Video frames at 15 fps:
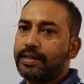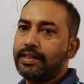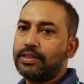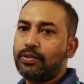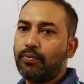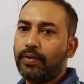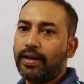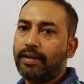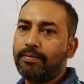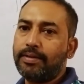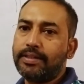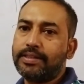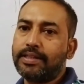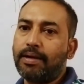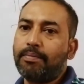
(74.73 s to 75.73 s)
this
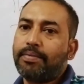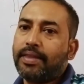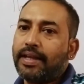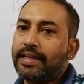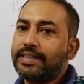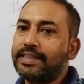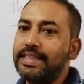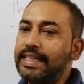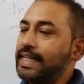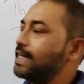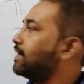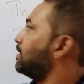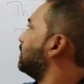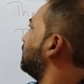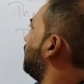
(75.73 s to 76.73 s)
whenever something is
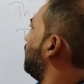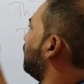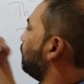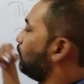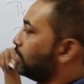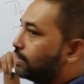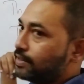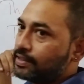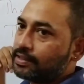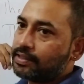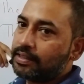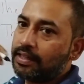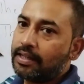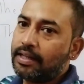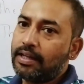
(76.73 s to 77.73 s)
near and which
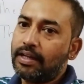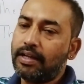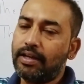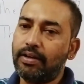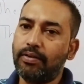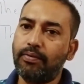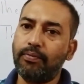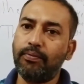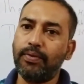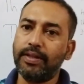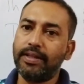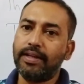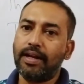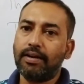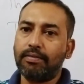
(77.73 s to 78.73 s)
is
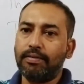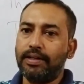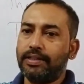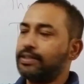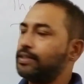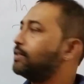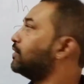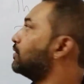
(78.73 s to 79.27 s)
within our reach.